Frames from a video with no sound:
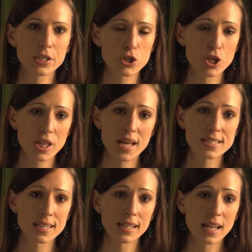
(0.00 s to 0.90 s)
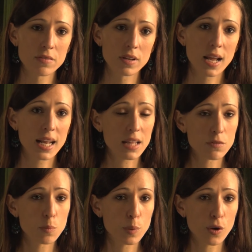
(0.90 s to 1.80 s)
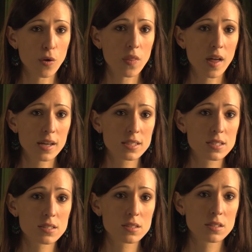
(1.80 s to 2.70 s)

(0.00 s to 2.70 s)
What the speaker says: 2011 and even beyond that?